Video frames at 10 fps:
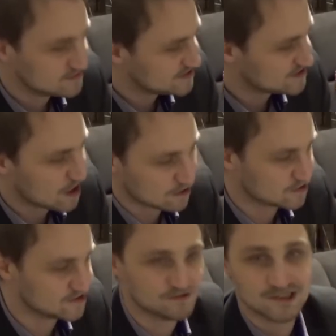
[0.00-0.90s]
Star
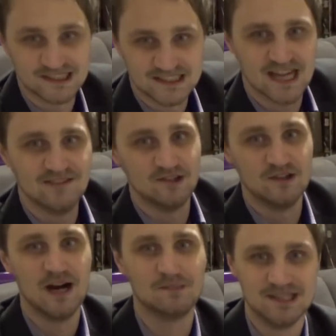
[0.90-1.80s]
Wars release ever.
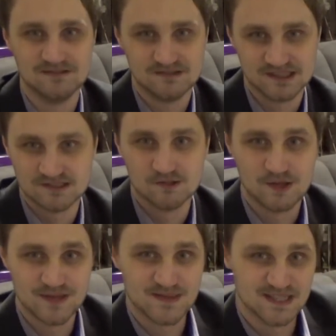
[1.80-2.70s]
I mean, just look
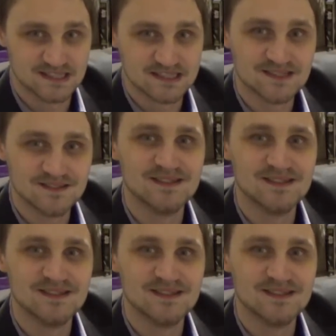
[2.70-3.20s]
at this.